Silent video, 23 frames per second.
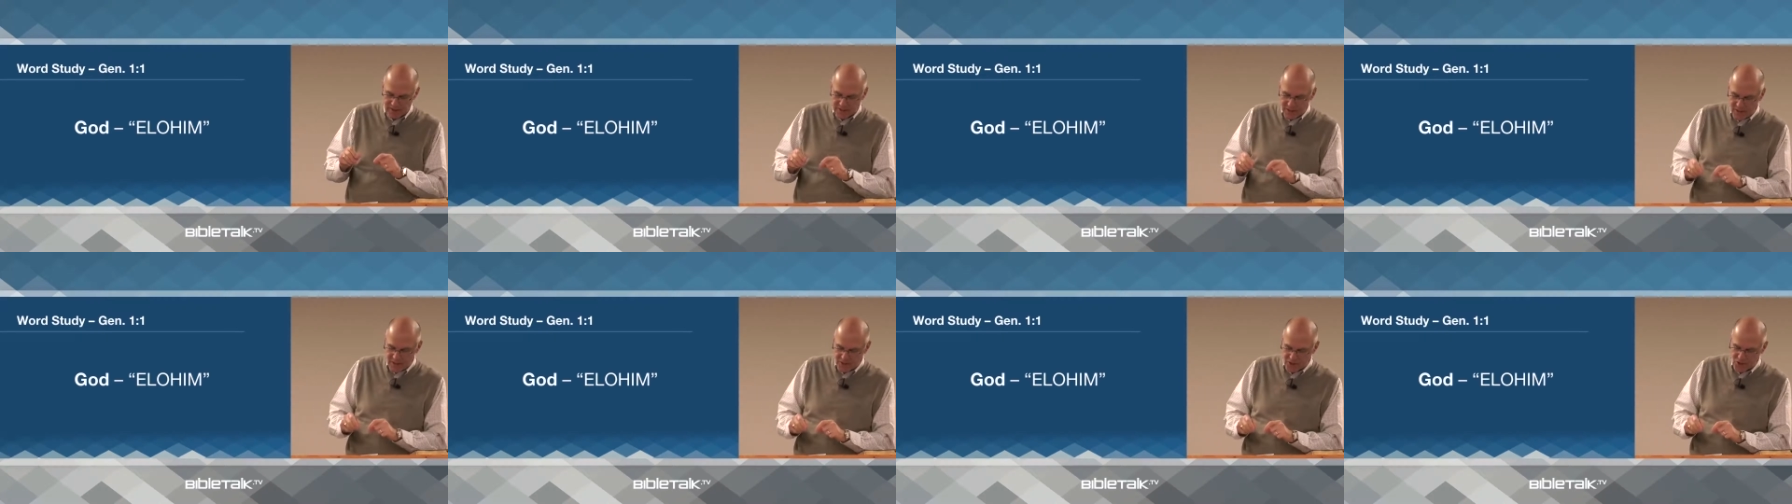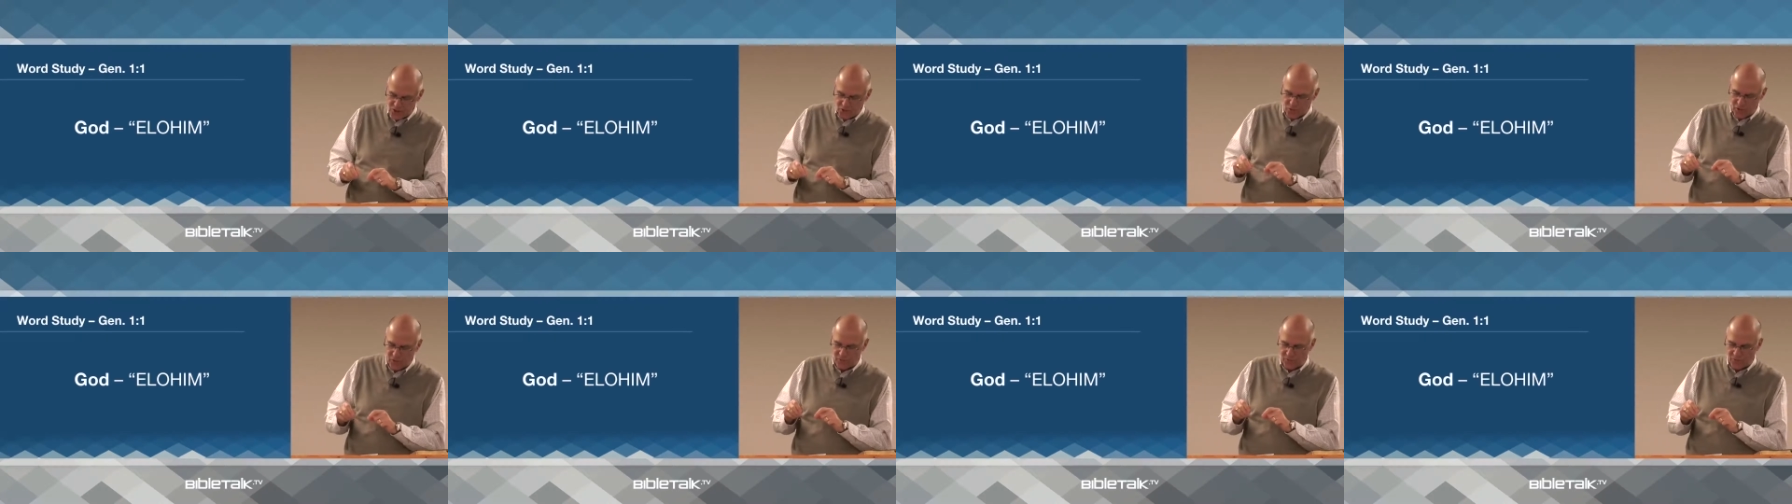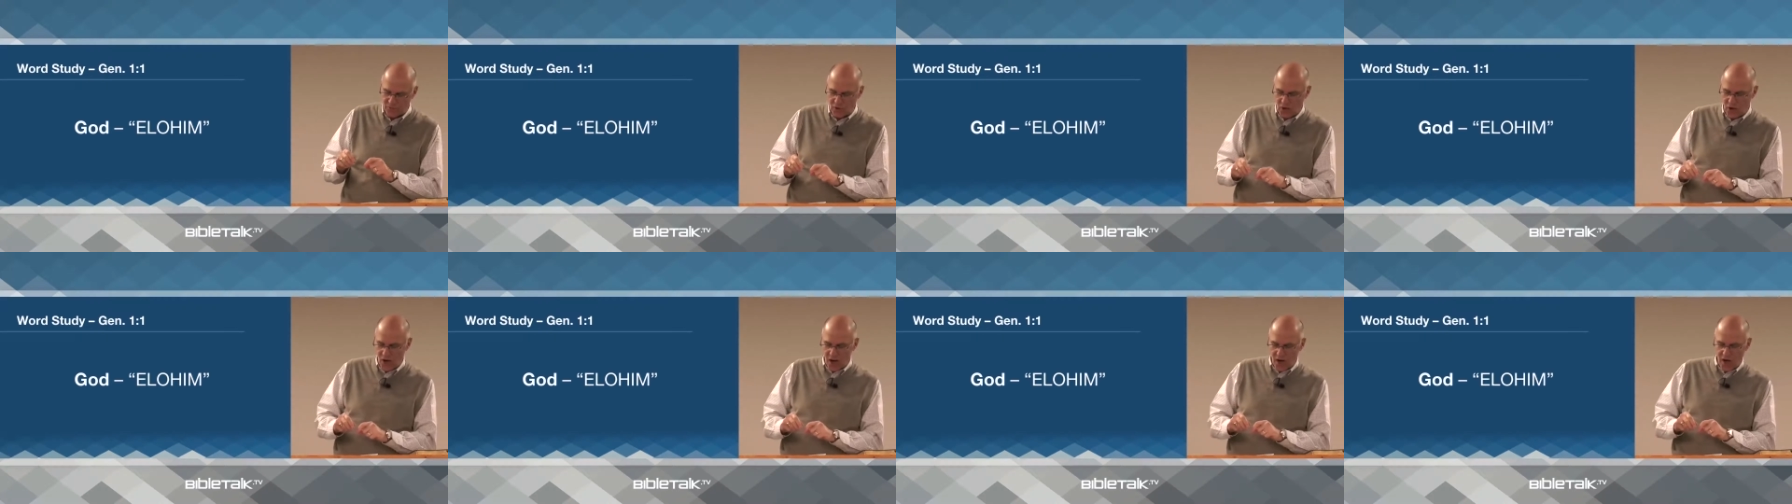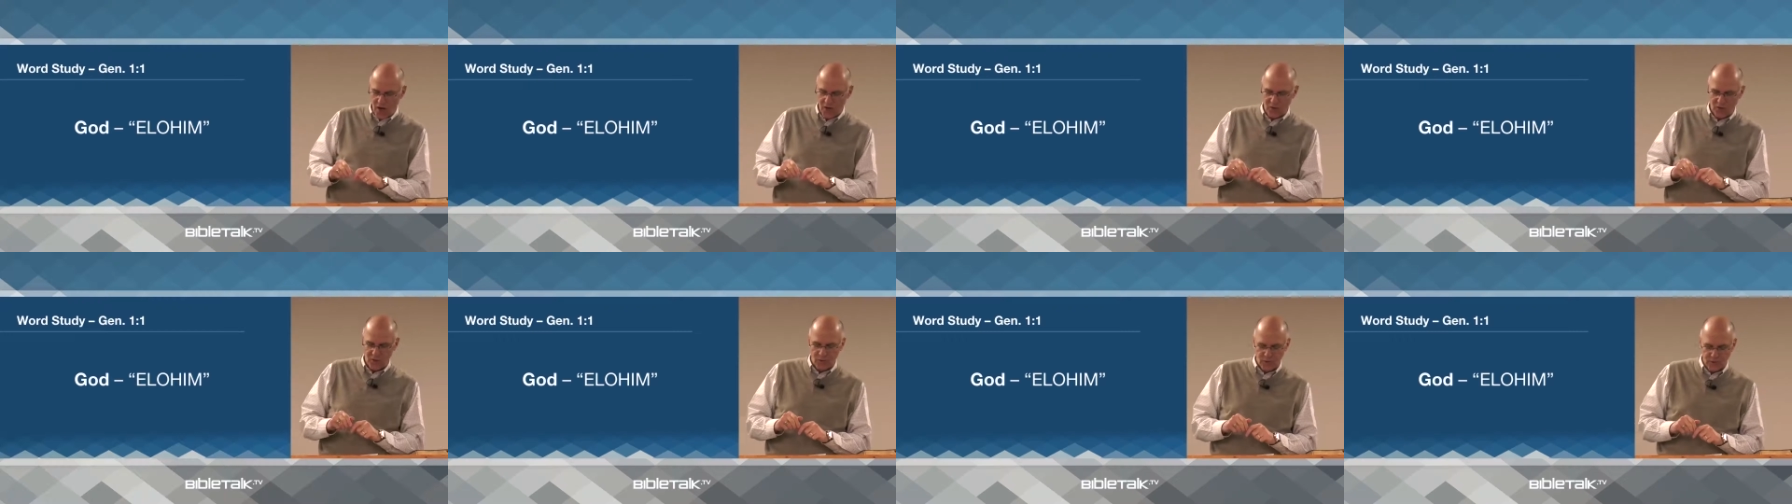nature of
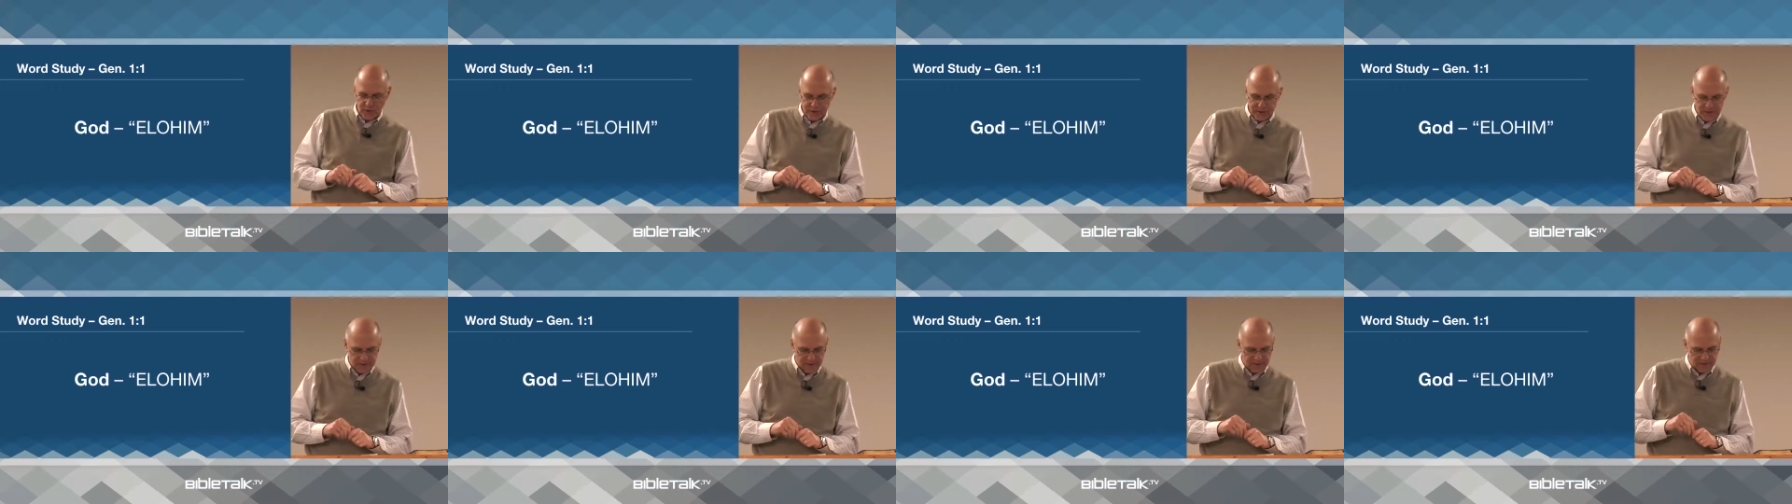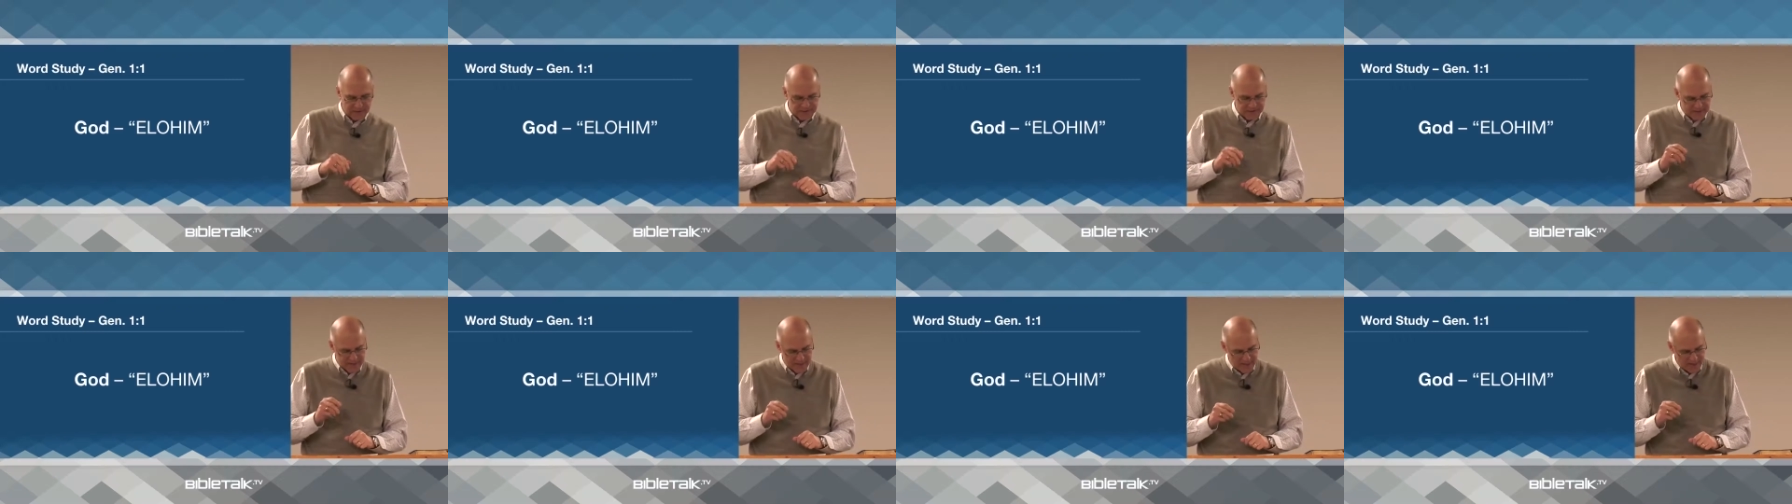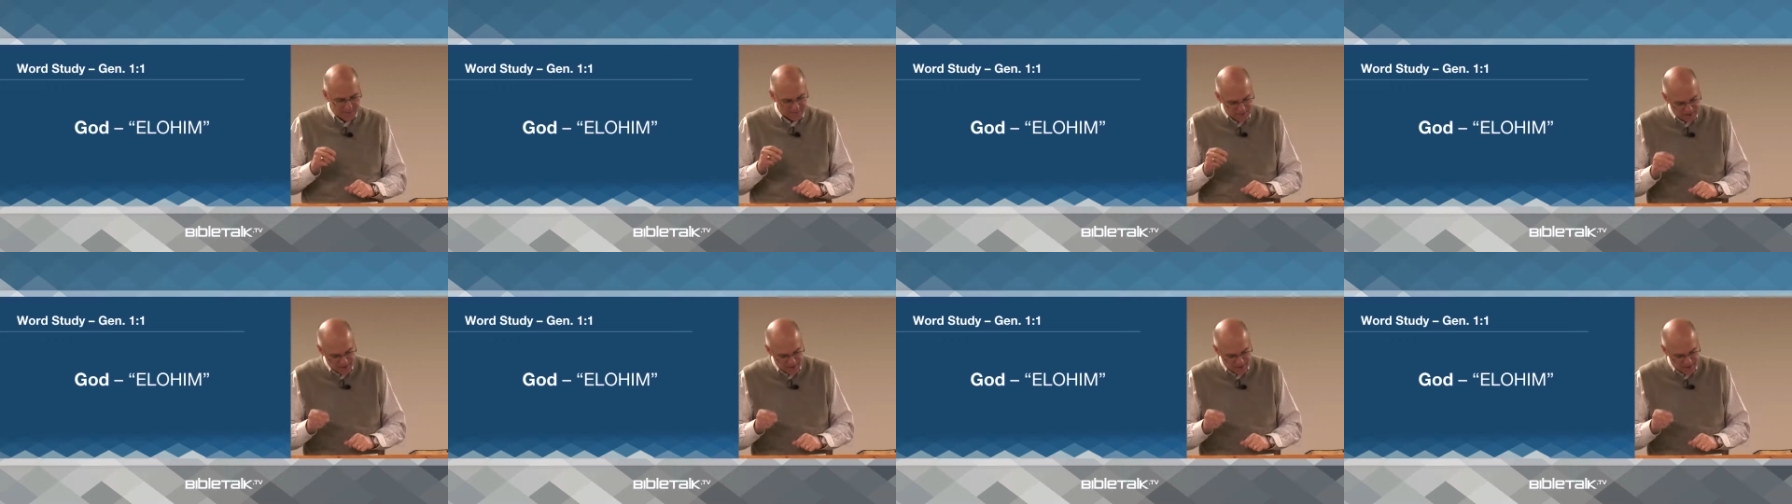God, who is at the same